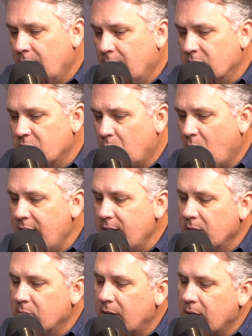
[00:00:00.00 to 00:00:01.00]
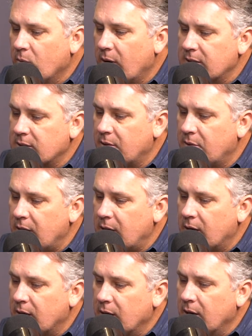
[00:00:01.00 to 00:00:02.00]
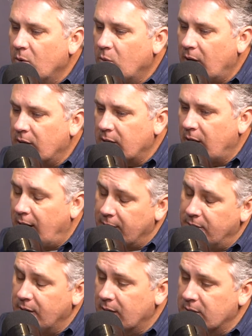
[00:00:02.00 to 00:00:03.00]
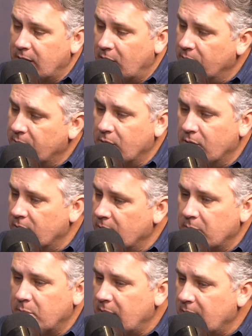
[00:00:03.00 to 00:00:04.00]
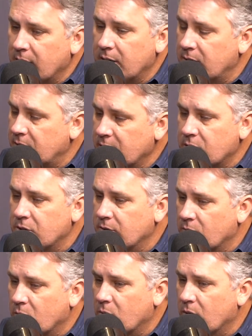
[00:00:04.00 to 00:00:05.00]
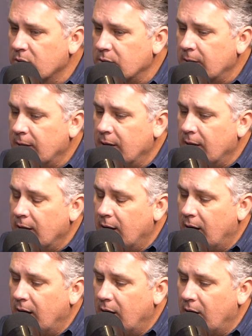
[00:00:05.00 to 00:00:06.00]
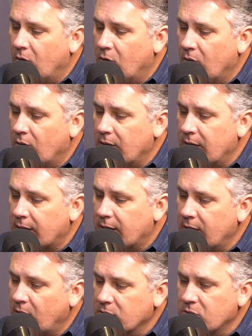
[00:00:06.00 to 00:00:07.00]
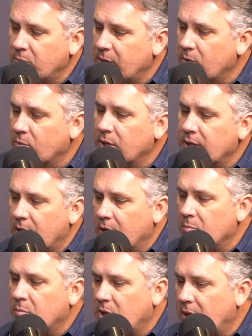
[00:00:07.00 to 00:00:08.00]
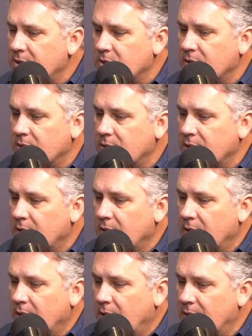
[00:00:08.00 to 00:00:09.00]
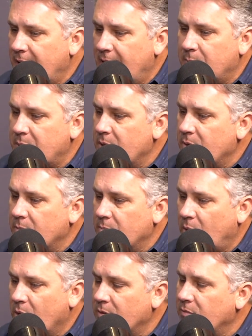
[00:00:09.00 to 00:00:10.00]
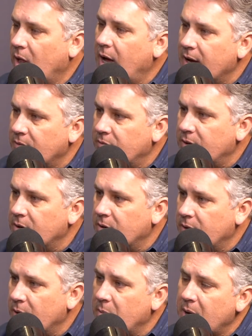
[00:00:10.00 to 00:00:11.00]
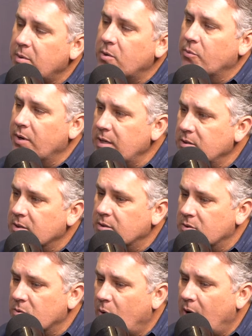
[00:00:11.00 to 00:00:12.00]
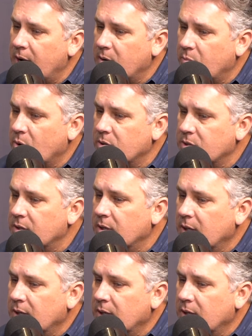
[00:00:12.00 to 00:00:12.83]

sobriety in many ways, I think, while I think it's healthier than being in addiction, of course, it can also be a really unpleasant, unhappy part of life. There may be reasons why a person